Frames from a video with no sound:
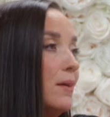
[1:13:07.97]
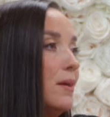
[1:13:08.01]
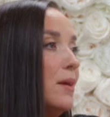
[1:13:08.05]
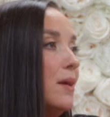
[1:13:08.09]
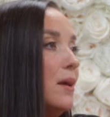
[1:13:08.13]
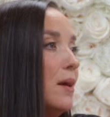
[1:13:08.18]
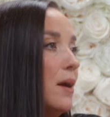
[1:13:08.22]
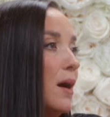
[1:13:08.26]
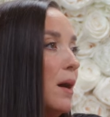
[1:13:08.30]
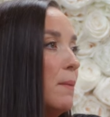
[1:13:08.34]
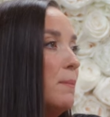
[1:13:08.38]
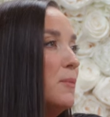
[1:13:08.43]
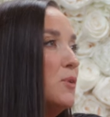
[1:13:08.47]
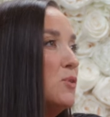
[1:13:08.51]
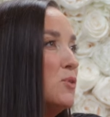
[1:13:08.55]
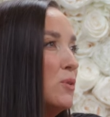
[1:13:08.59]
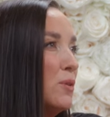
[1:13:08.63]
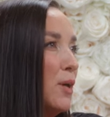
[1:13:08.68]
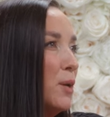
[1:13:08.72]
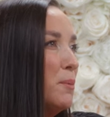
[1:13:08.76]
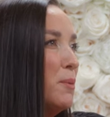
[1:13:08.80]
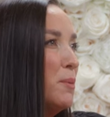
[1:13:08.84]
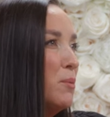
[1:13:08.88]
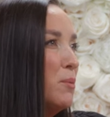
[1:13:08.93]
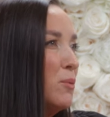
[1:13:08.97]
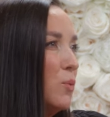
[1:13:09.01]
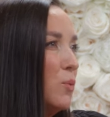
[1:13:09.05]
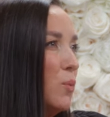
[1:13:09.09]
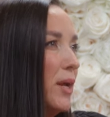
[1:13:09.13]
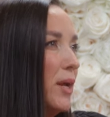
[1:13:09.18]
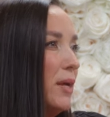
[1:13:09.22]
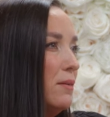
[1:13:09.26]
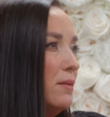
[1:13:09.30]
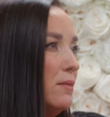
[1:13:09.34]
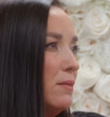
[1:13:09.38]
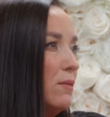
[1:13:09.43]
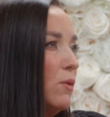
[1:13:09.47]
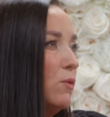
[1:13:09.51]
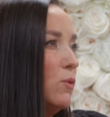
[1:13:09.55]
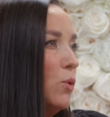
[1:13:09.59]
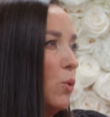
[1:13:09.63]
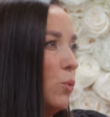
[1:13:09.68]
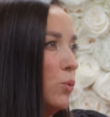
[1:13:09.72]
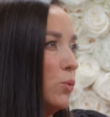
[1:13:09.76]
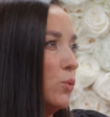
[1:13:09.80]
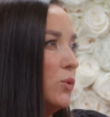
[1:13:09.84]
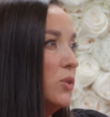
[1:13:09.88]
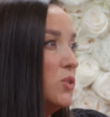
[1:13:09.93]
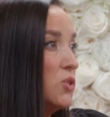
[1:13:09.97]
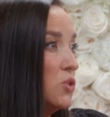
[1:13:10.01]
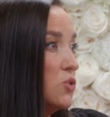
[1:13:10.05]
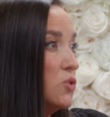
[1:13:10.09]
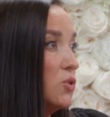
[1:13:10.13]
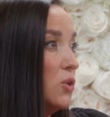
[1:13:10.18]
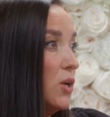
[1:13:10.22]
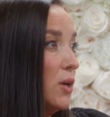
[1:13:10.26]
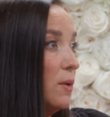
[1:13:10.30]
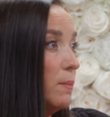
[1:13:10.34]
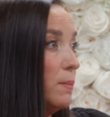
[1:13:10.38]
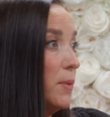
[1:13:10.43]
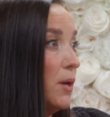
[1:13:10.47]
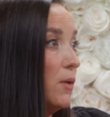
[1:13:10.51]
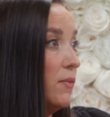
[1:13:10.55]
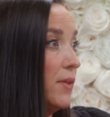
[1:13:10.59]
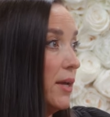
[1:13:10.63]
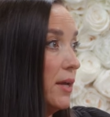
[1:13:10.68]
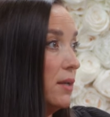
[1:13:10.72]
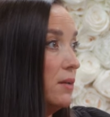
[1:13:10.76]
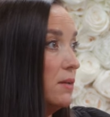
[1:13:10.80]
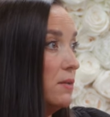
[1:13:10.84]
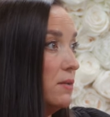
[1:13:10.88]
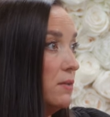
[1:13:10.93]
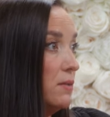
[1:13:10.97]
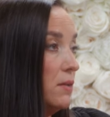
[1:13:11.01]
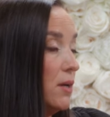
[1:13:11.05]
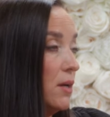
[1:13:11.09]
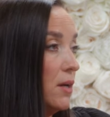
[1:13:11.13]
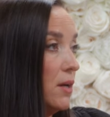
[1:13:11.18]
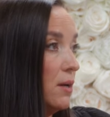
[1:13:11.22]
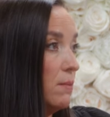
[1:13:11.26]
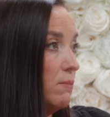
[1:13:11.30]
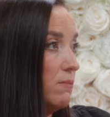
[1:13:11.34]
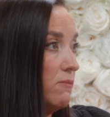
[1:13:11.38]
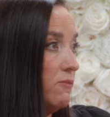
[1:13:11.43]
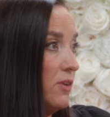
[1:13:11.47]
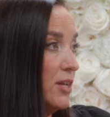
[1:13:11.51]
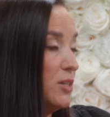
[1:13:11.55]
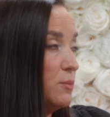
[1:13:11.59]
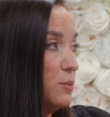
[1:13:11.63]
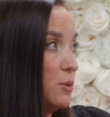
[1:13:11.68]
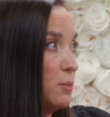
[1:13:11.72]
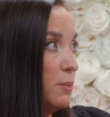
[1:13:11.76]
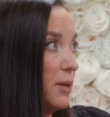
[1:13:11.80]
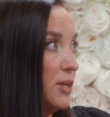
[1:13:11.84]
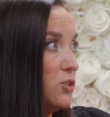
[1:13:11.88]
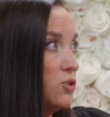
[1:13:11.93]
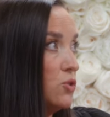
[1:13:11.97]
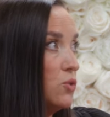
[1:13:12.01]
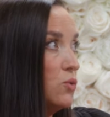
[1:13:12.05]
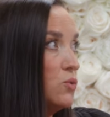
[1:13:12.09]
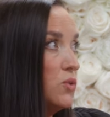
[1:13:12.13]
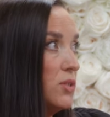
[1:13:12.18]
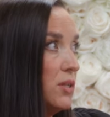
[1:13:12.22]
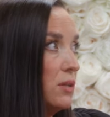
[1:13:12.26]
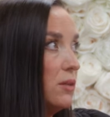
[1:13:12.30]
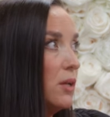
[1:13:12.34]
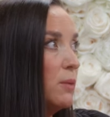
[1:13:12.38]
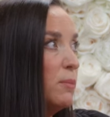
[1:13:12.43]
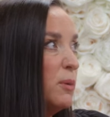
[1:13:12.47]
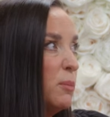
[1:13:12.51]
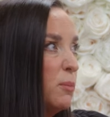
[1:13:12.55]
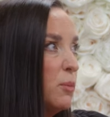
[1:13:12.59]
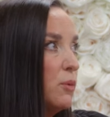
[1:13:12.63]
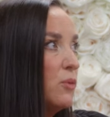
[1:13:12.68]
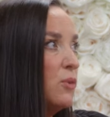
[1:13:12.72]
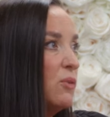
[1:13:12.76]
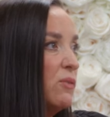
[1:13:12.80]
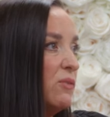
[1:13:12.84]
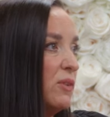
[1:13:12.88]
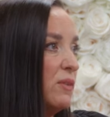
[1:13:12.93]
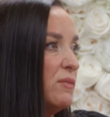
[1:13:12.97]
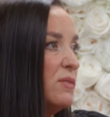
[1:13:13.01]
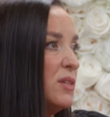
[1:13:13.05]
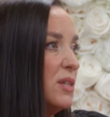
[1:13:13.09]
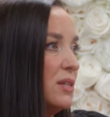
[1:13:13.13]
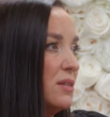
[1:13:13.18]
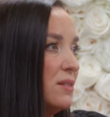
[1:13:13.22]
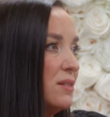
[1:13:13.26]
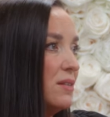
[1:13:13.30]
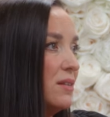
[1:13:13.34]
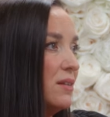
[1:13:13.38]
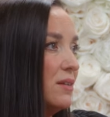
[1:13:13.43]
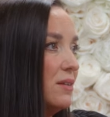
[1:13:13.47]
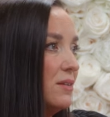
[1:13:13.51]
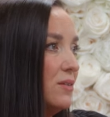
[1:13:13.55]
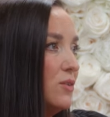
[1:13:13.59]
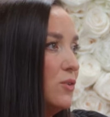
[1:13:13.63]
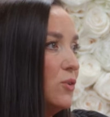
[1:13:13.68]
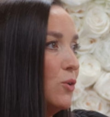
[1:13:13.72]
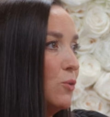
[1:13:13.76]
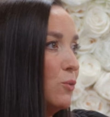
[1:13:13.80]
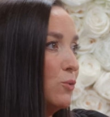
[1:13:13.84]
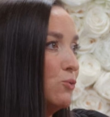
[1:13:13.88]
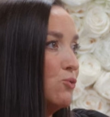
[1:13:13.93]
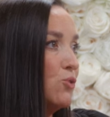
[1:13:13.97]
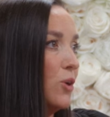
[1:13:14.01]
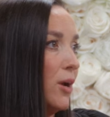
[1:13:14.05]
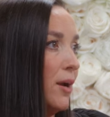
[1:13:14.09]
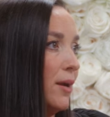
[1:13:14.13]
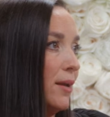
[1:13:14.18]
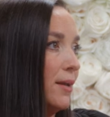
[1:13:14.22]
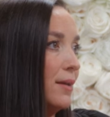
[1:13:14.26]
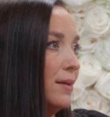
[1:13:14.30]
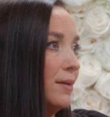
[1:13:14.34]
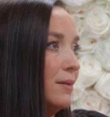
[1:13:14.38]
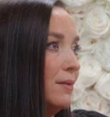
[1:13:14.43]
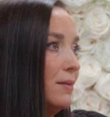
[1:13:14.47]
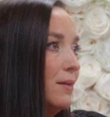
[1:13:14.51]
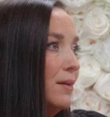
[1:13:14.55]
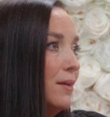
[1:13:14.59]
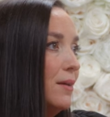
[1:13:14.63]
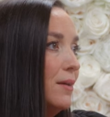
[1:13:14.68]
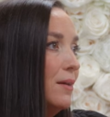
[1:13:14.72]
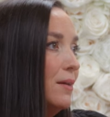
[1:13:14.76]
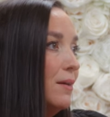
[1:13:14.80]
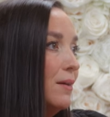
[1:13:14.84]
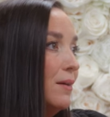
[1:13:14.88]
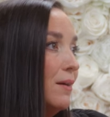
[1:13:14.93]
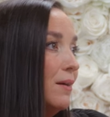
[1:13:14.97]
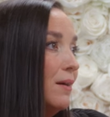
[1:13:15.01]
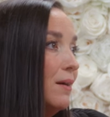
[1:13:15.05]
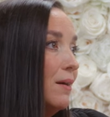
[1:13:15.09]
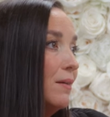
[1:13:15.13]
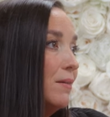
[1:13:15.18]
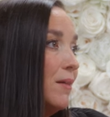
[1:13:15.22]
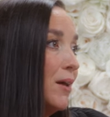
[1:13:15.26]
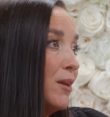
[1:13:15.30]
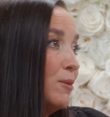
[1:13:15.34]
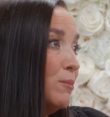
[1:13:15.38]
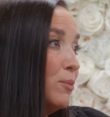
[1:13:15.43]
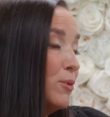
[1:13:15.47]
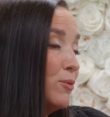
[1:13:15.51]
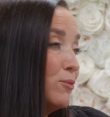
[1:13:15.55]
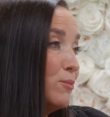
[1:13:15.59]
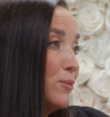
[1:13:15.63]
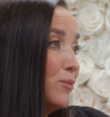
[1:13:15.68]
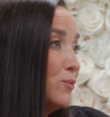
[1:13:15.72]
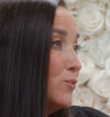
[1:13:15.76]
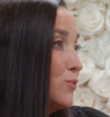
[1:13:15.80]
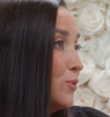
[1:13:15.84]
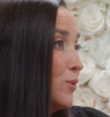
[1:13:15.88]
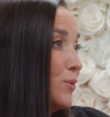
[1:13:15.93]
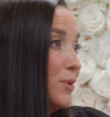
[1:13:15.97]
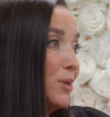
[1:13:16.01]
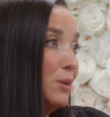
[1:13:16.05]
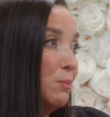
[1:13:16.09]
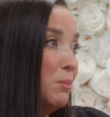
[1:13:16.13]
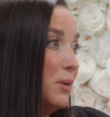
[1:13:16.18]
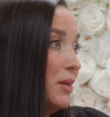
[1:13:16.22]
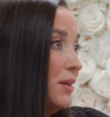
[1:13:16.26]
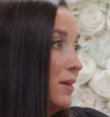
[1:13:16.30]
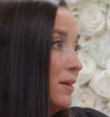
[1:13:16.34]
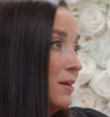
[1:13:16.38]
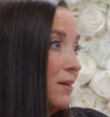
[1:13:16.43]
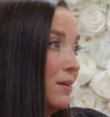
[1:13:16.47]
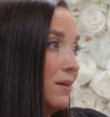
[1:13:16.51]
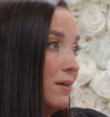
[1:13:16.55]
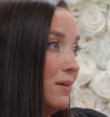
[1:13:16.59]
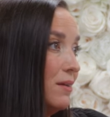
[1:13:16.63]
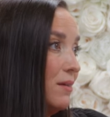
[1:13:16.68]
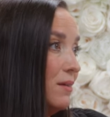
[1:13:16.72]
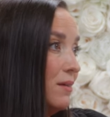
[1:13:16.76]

Yeah. Um, there's a lot of people that wait older because there's um, on that um, Facebook page, you'll see a lot of people in their 50s that, you know, are trying and a lot of birth mothers aren't going to pick